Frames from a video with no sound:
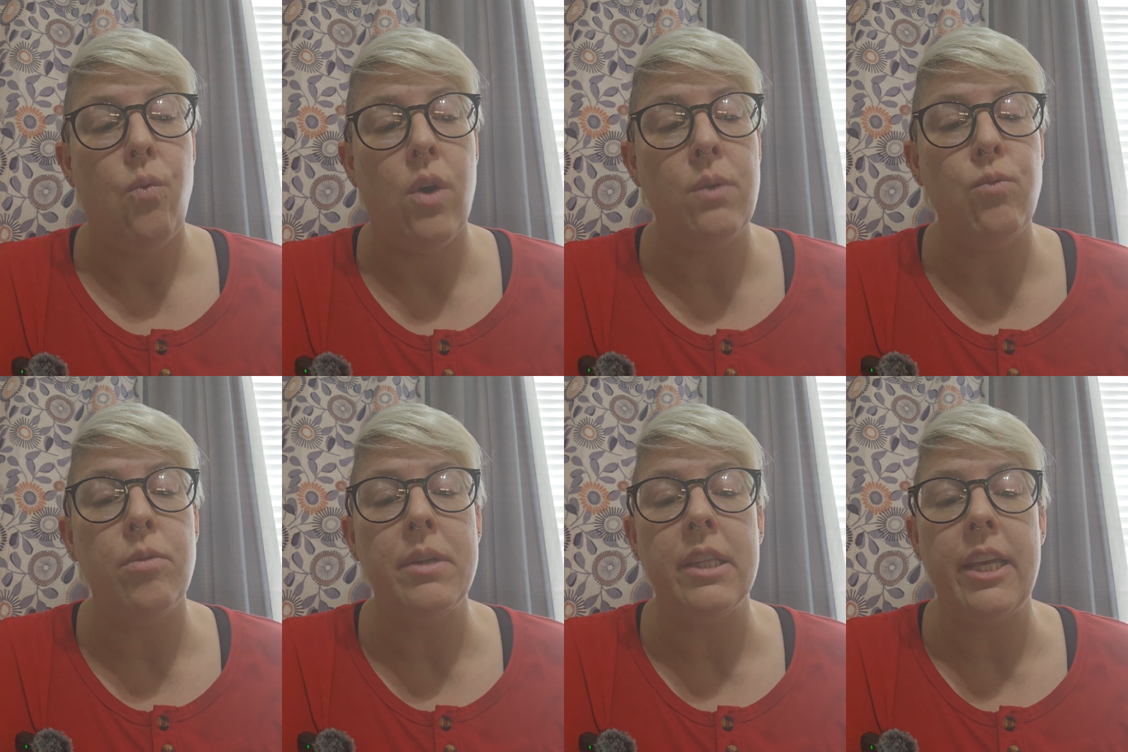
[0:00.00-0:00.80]
One
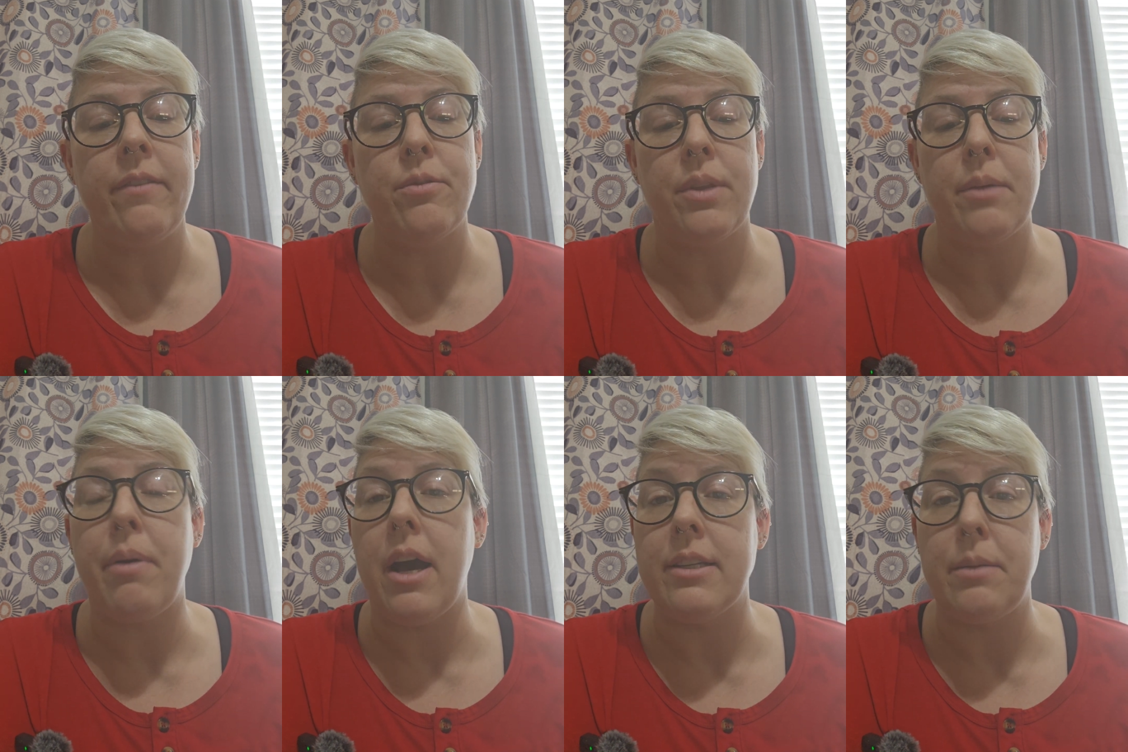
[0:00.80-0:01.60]
woman leaves with the
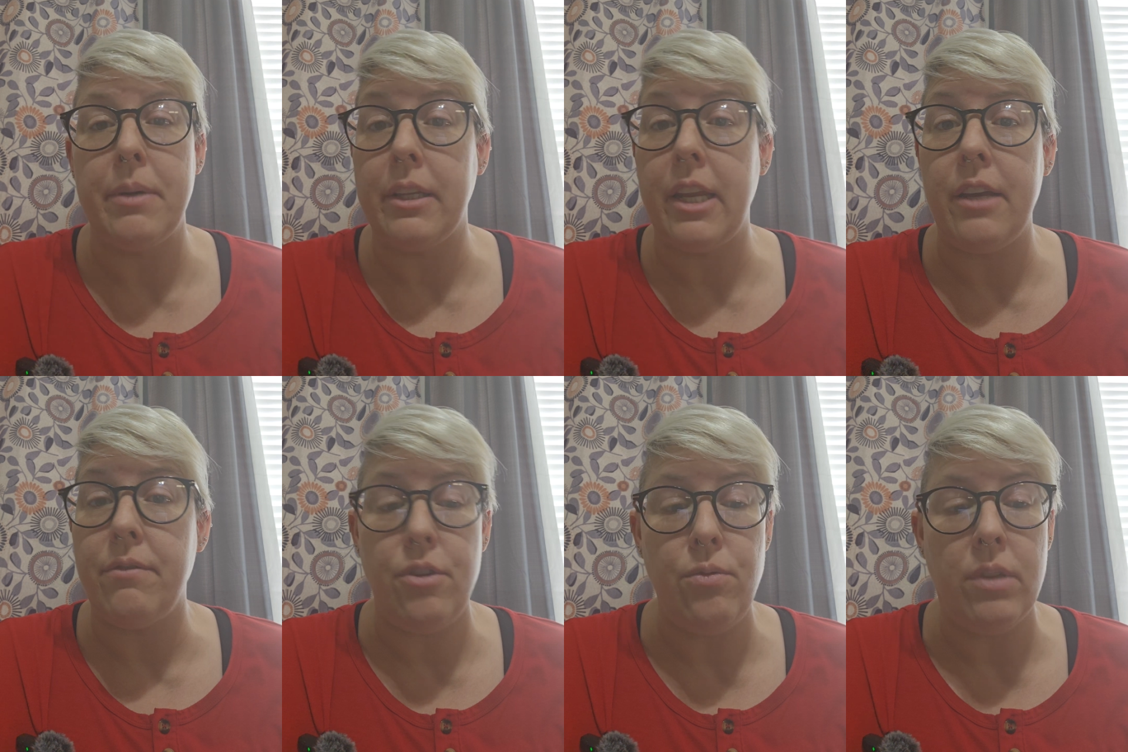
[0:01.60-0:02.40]
possibility
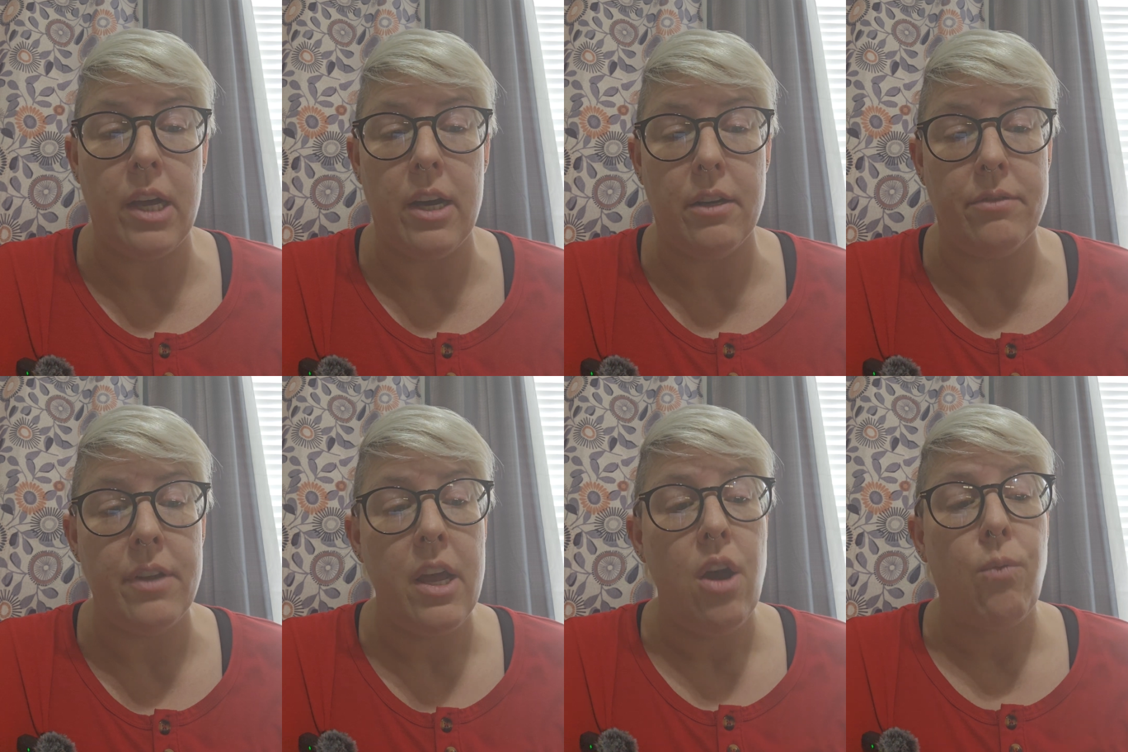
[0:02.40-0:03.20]
of new
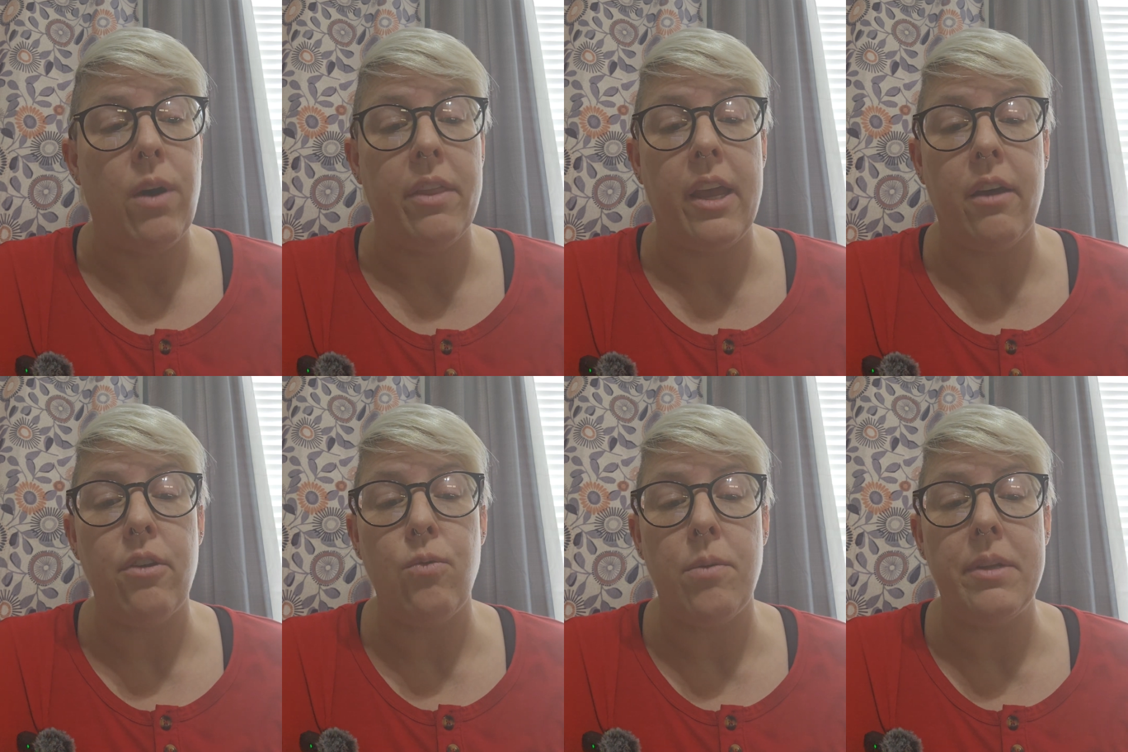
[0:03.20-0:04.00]
love, while the
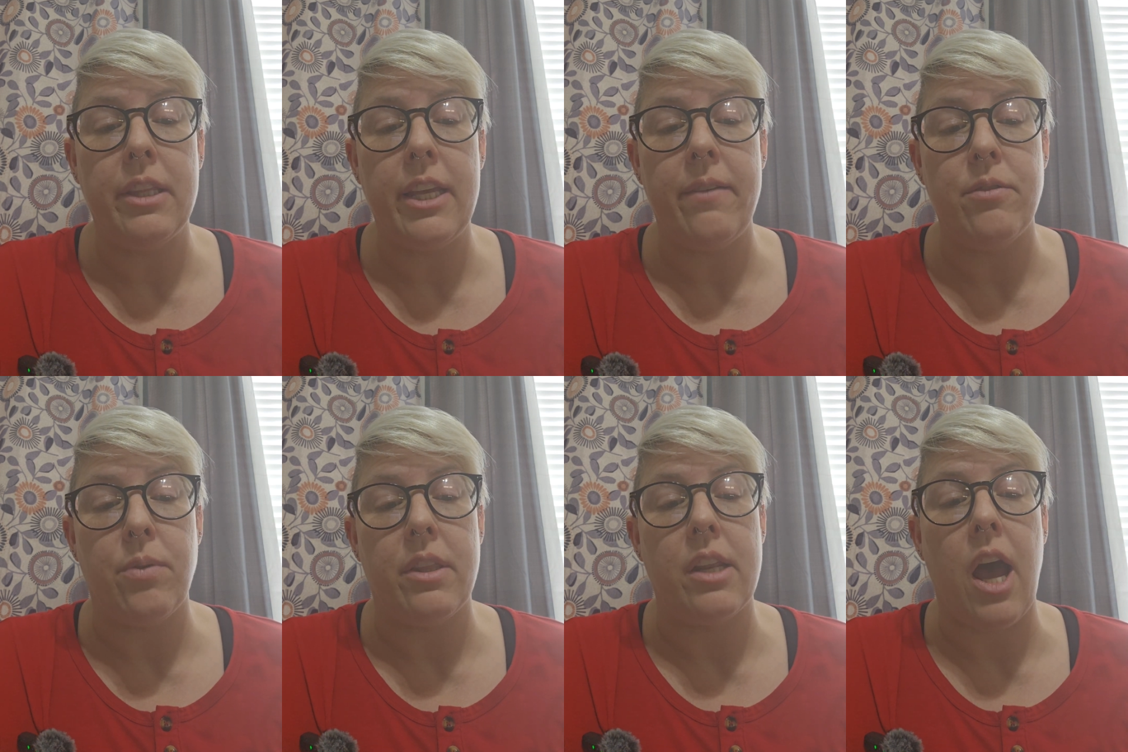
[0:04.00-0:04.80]
other woman leaves
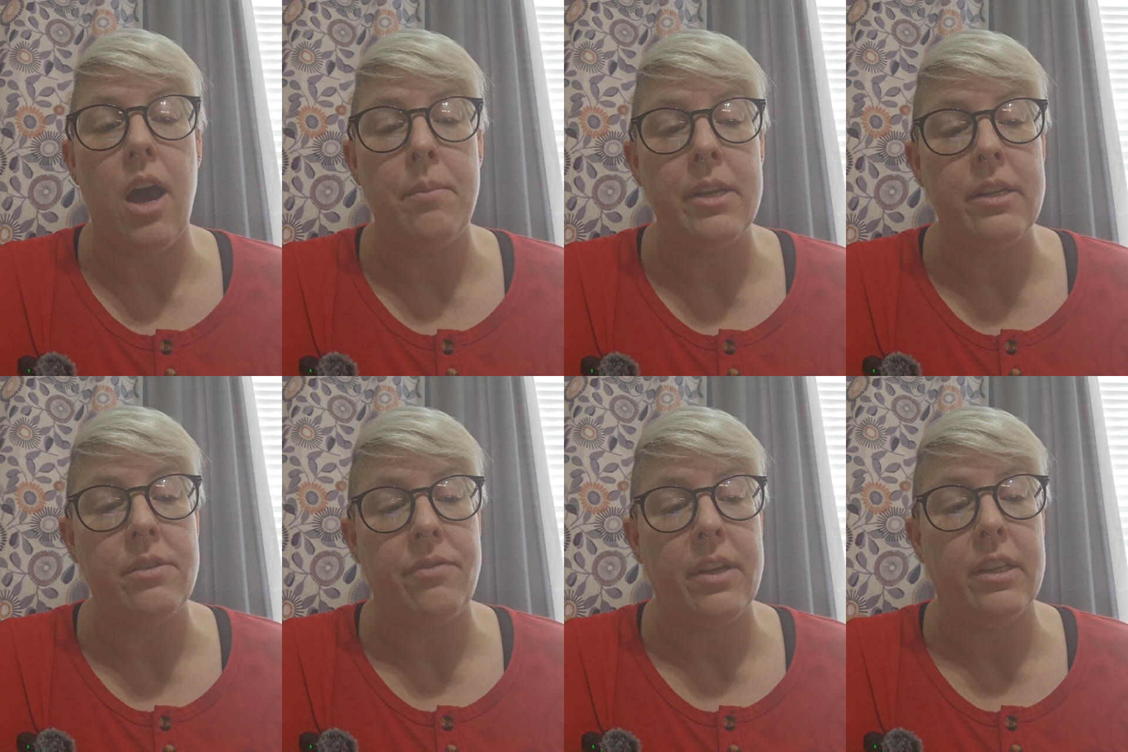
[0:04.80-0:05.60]
with an
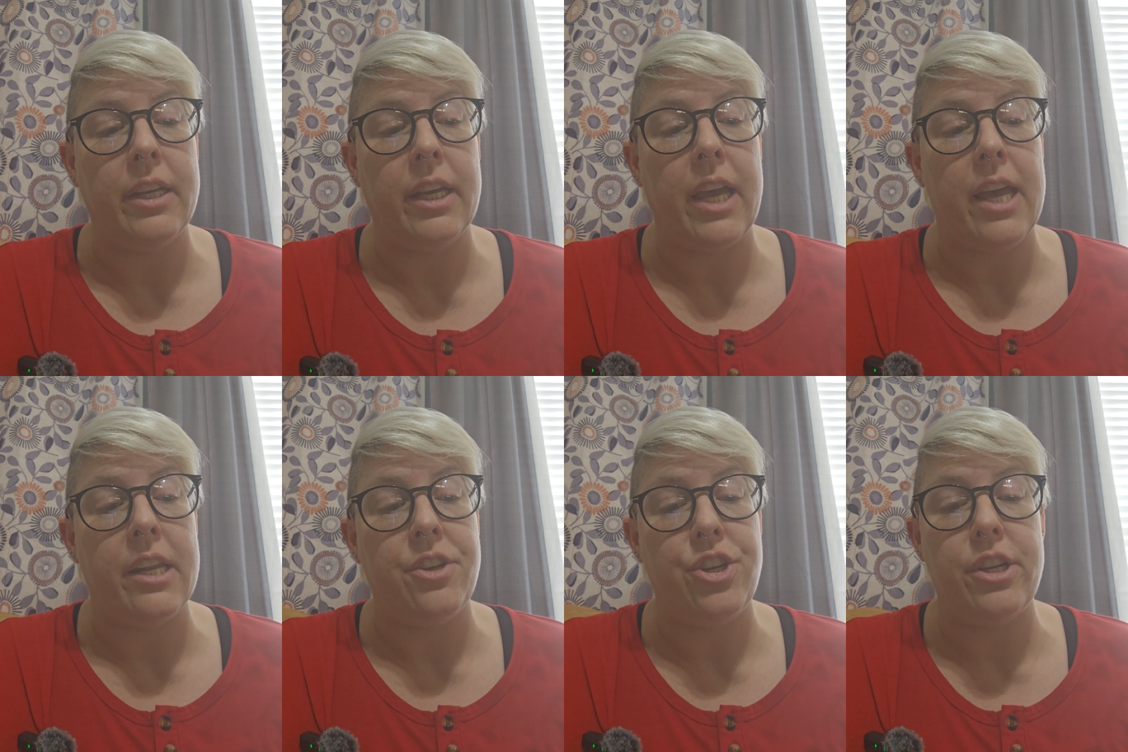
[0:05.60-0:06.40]
ominous feeling
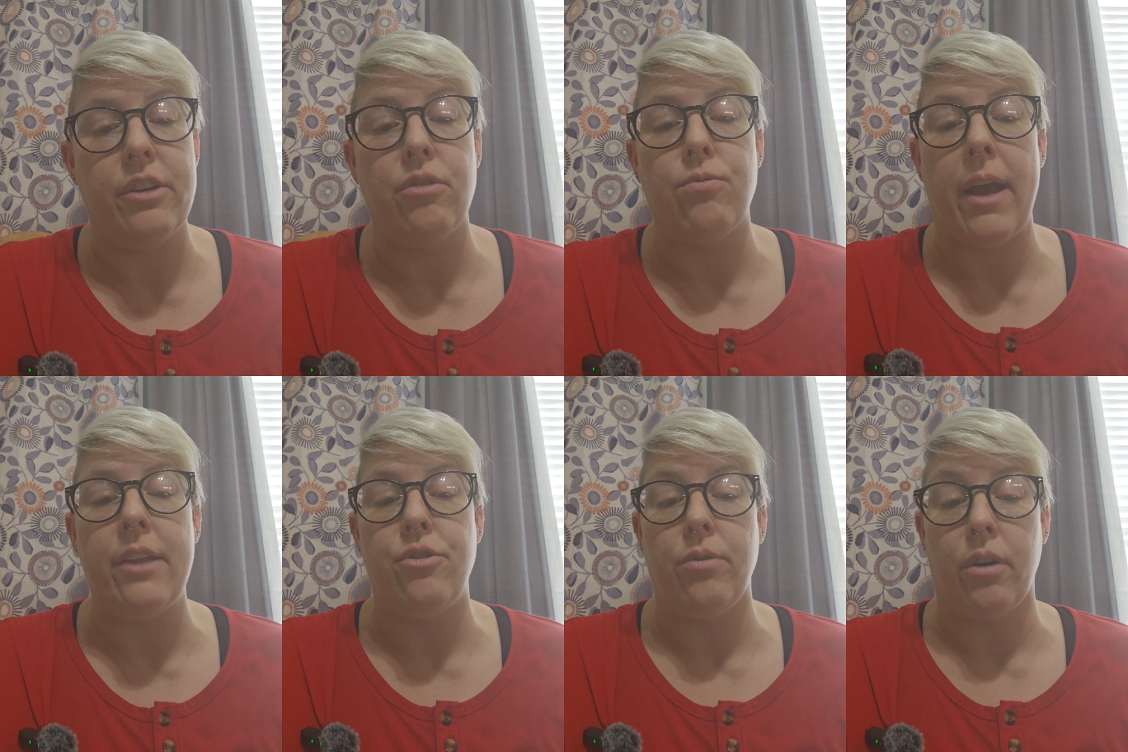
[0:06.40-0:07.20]
and a chill
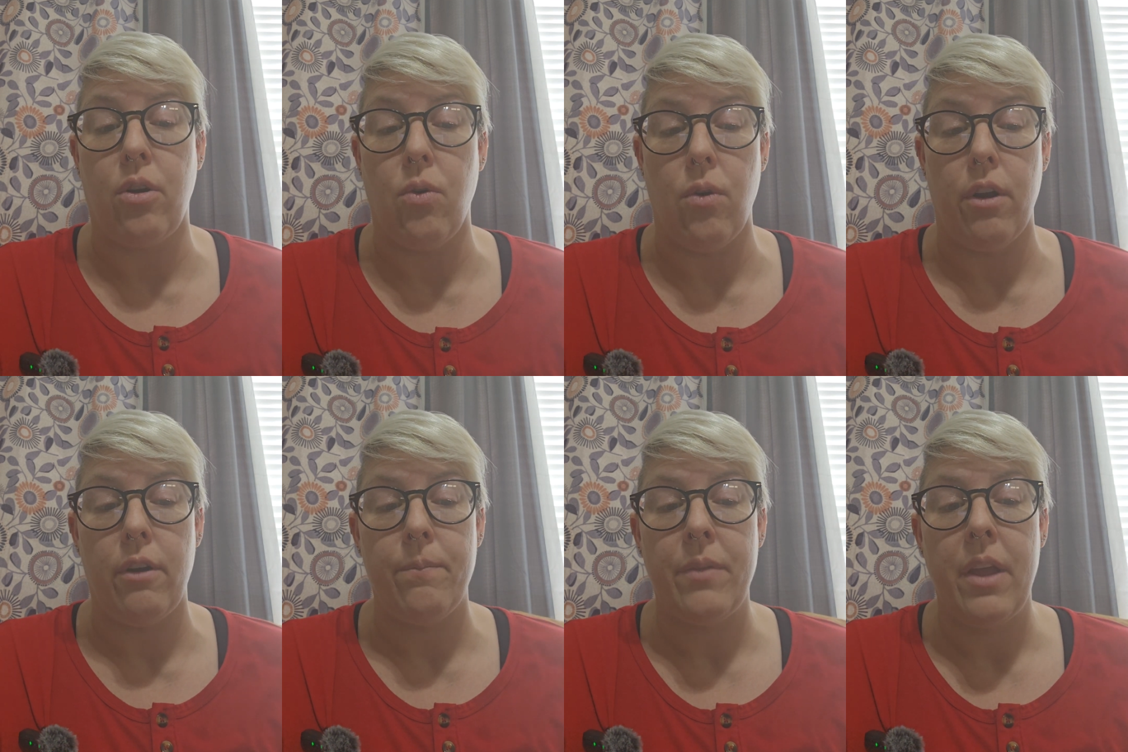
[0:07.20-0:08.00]
right to her core.